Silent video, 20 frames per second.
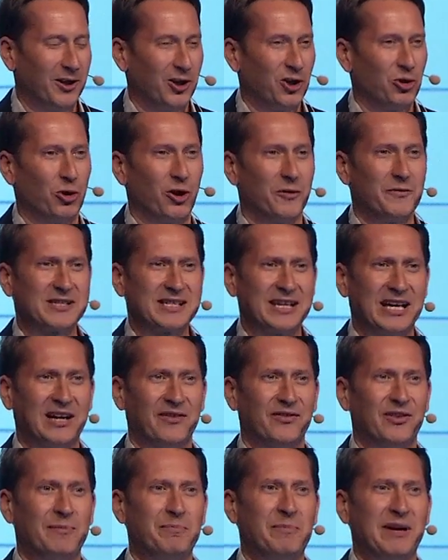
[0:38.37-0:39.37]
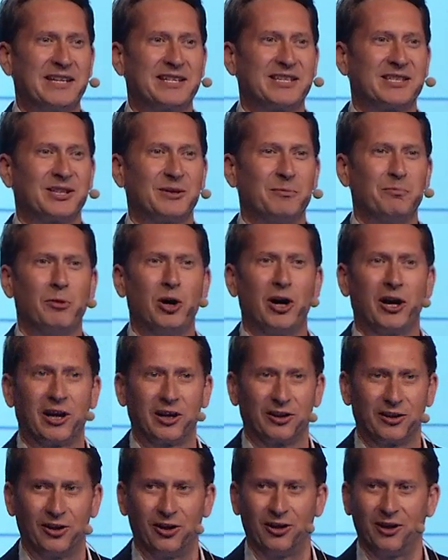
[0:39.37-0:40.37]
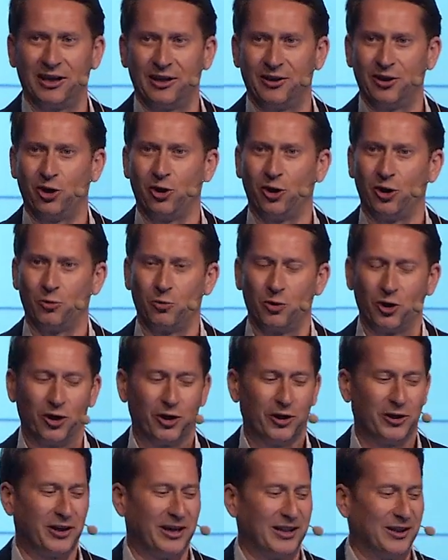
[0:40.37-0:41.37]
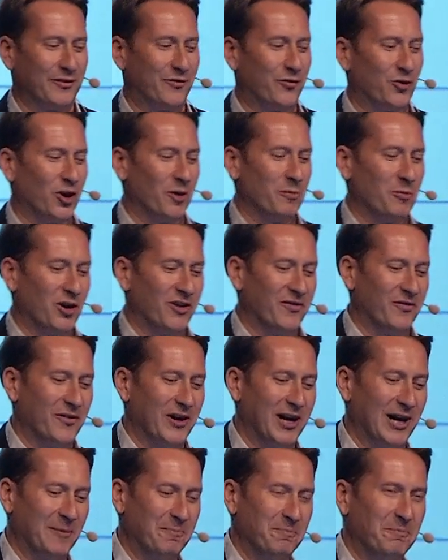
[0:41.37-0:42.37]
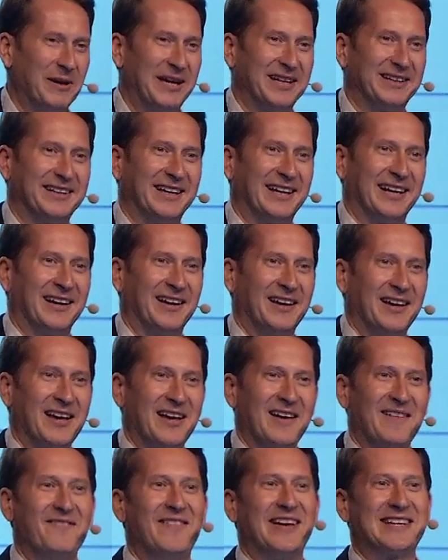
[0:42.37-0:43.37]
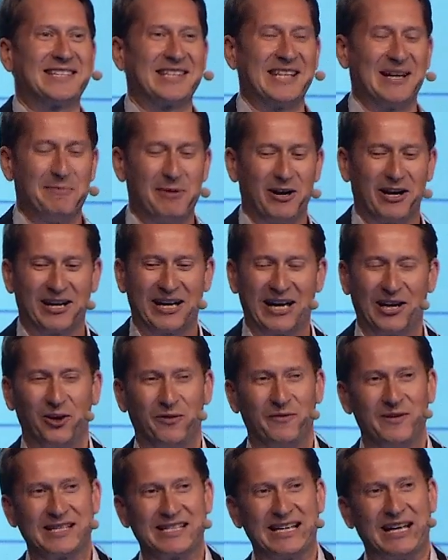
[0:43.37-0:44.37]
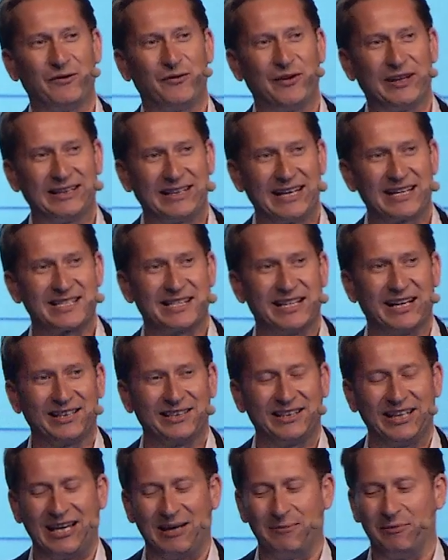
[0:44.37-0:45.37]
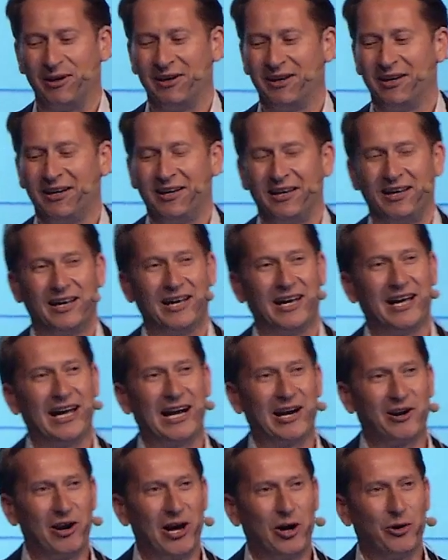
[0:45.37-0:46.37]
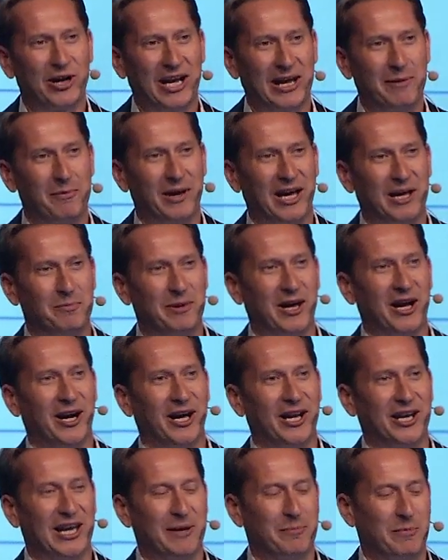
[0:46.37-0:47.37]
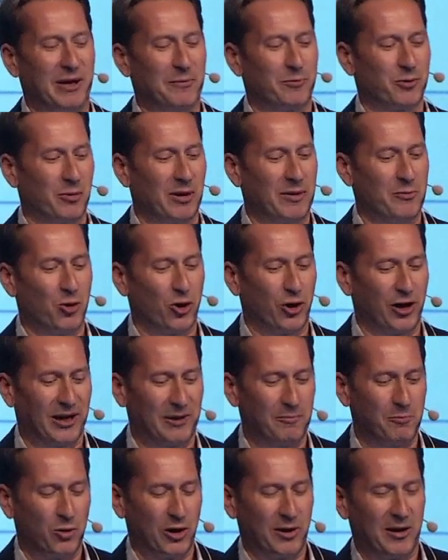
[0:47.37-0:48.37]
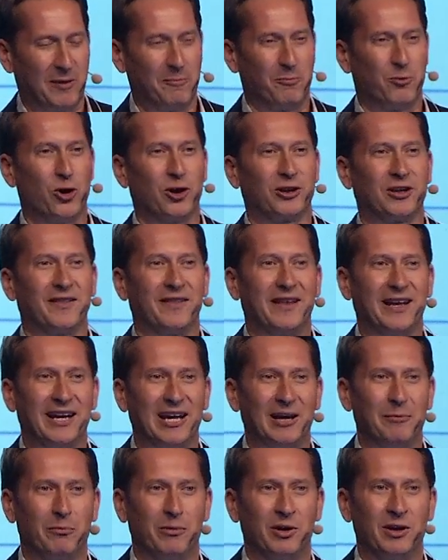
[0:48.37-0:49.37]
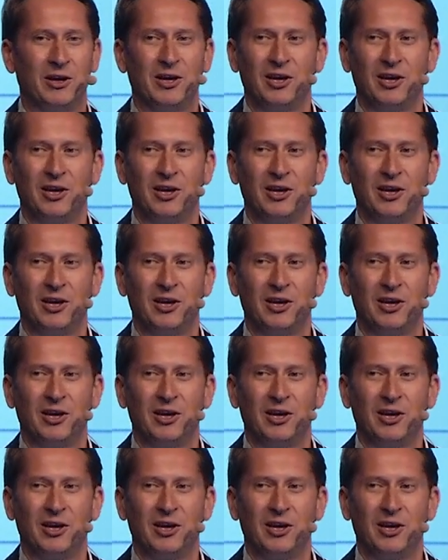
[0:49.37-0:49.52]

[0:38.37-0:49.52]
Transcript: You obviously have the best marketer in the whole world in the form of Peter Westerback, and obviously a fantastic team around him and behind him, and probably more important than him.